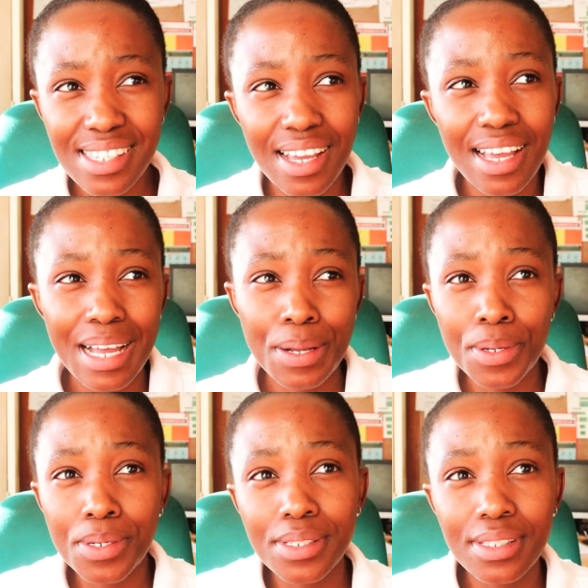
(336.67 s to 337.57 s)

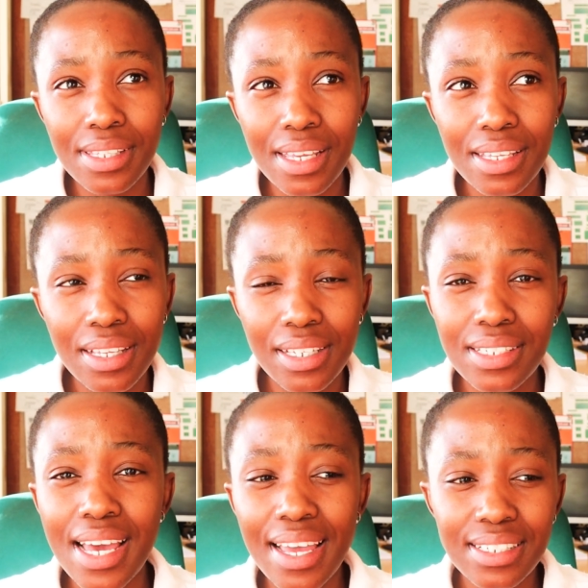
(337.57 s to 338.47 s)
The
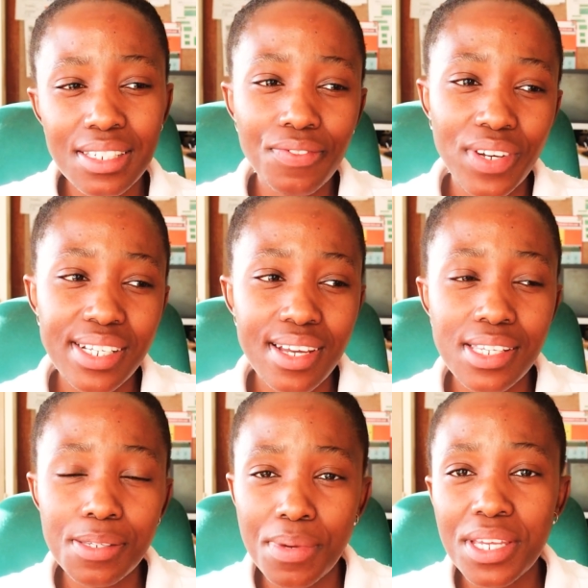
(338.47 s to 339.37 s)
interactive
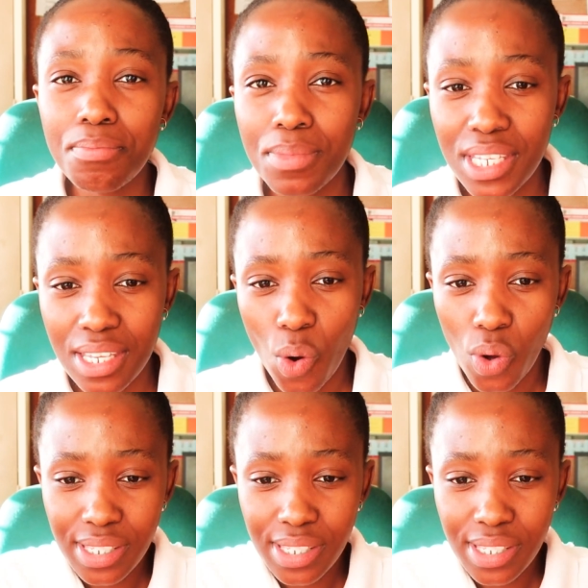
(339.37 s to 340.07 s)
lectures make me